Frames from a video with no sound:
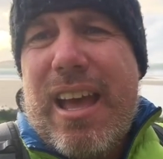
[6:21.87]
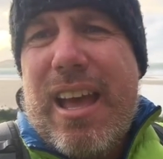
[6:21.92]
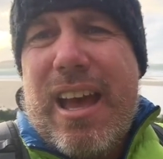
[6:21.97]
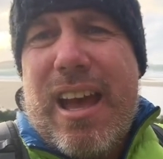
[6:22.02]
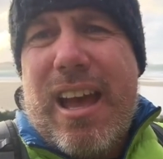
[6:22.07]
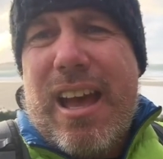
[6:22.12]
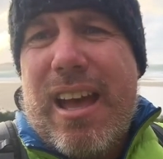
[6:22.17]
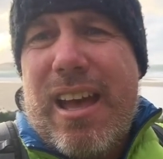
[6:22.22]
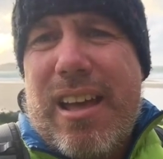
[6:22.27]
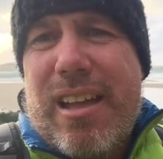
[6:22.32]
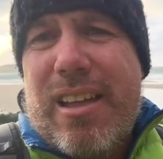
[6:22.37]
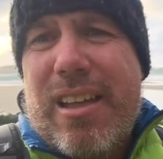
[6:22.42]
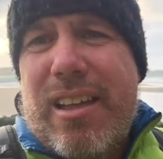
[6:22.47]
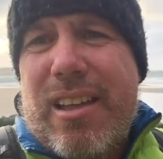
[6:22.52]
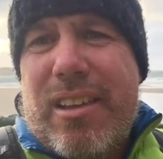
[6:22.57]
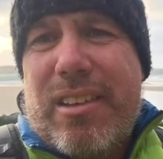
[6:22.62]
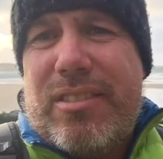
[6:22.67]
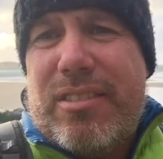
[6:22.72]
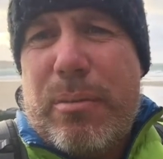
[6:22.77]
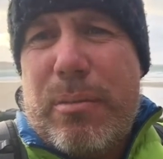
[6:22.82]

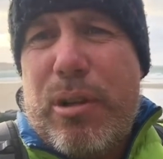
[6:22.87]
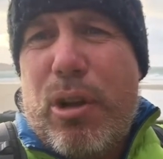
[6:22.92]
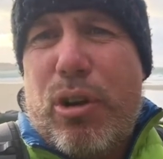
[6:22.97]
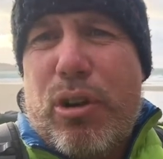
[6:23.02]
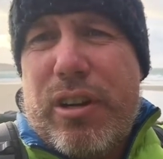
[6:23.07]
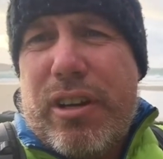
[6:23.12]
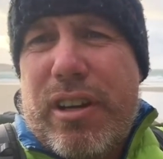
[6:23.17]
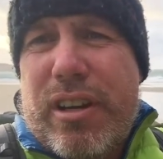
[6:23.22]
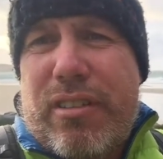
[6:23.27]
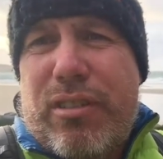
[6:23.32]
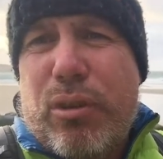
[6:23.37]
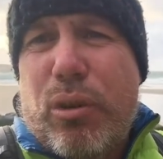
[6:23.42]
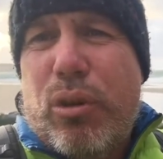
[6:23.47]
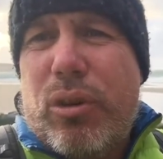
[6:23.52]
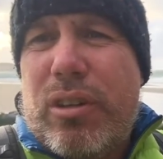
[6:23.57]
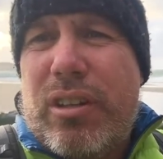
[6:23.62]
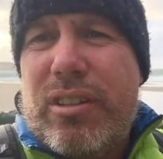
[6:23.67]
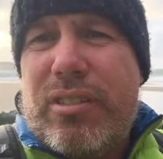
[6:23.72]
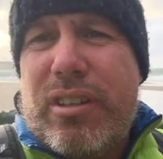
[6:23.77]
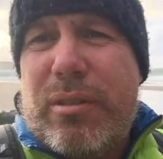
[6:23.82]
It's taken me longer than I
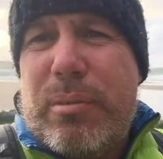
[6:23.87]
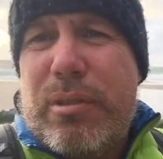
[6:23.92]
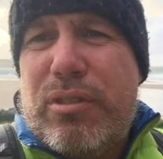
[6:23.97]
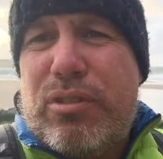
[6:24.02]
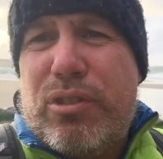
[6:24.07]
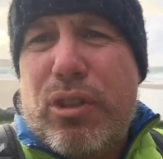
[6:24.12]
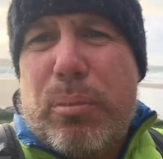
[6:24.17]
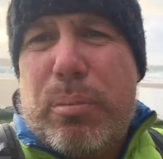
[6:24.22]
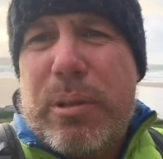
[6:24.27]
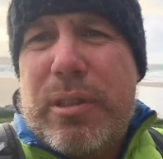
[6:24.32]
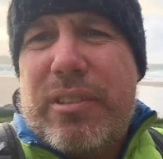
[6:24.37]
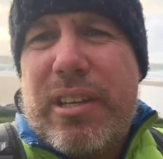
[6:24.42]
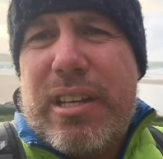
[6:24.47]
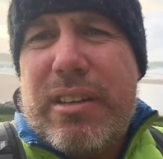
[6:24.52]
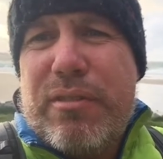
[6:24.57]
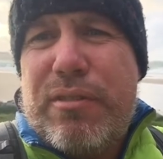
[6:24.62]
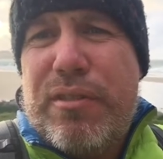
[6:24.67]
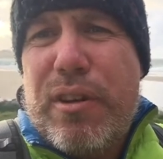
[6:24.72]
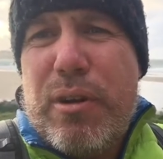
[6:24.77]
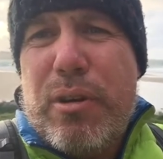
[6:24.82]
thought because I've been stopping,
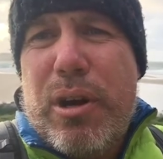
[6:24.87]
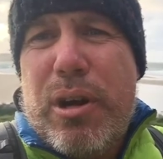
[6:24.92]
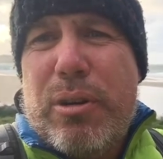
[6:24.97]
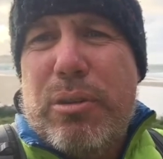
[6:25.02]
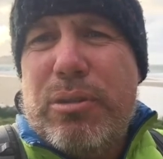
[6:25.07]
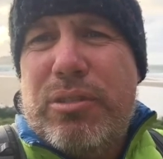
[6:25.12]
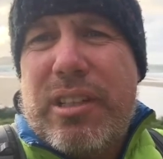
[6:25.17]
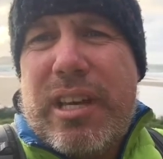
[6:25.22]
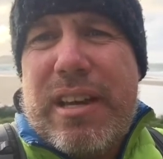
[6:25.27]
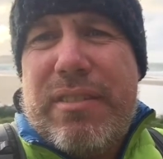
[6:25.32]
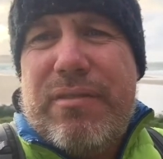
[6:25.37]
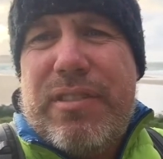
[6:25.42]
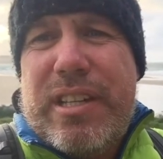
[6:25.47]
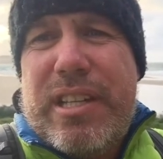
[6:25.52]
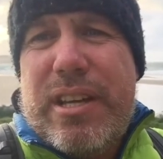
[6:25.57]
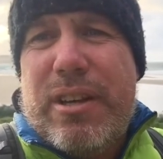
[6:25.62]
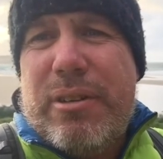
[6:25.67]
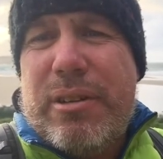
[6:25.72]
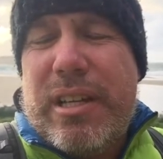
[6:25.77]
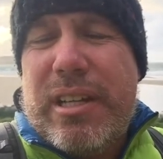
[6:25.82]
taking photos and
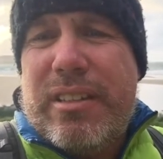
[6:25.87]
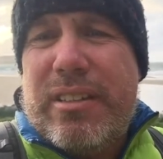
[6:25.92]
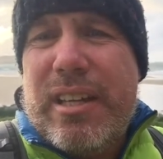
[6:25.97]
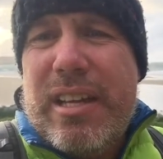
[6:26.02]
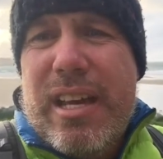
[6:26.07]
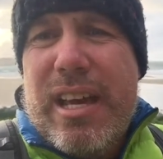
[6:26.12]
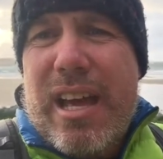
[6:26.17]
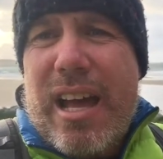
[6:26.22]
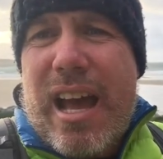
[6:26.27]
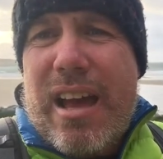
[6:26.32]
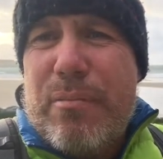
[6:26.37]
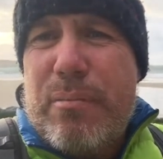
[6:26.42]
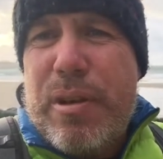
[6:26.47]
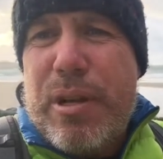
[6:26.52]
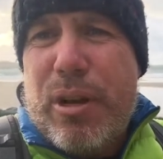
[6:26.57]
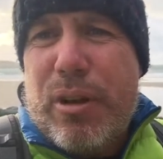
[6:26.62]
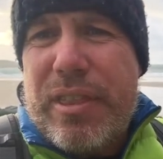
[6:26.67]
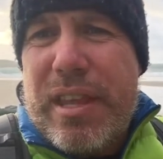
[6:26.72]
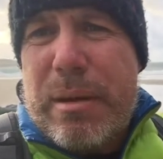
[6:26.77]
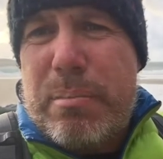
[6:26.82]
videoing it. I haven't
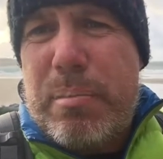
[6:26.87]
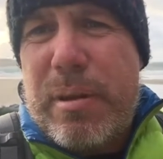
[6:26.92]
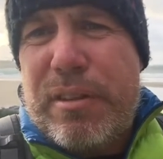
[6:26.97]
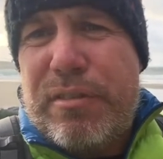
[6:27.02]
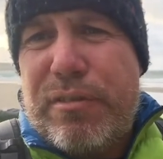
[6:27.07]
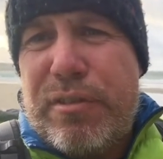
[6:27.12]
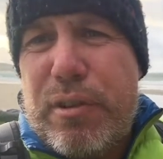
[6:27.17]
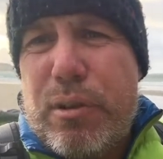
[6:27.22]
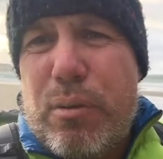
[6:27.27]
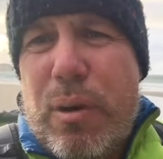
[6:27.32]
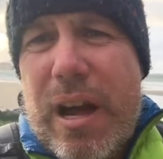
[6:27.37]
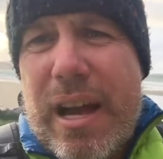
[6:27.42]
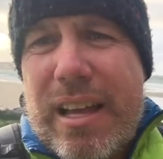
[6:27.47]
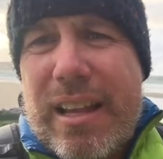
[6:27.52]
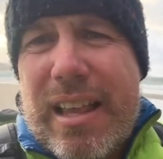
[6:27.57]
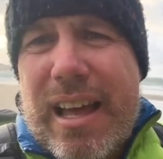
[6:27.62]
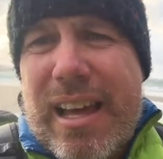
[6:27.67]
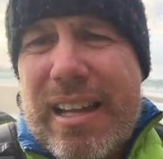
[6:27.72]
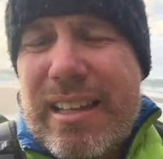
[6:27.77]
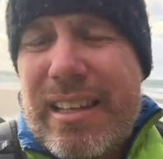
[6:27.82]
been on that bit for a
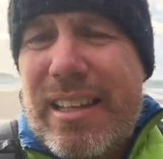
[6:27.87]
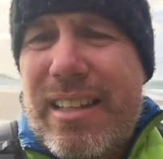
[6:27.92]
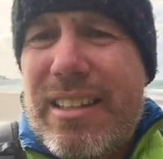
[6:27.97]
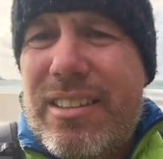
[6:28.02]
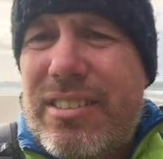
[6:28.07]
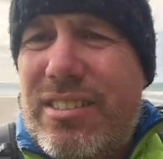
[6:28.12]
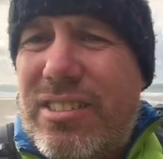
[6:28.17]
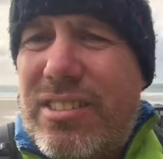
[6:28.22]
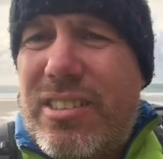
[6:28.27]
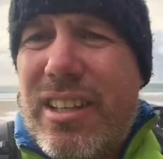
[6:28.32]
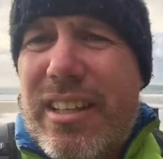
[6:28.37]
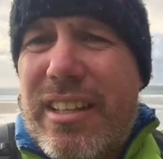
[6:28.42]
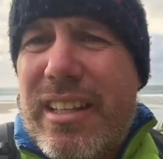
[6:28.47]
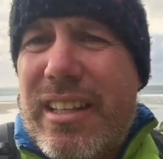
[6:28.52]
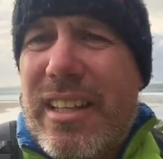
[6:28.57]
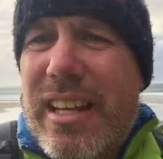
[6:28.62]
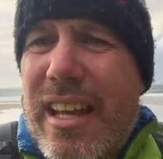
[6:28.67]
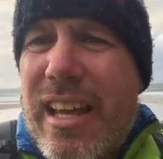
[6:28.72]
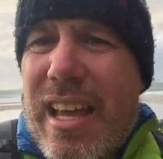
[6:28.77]
while and it is stunning.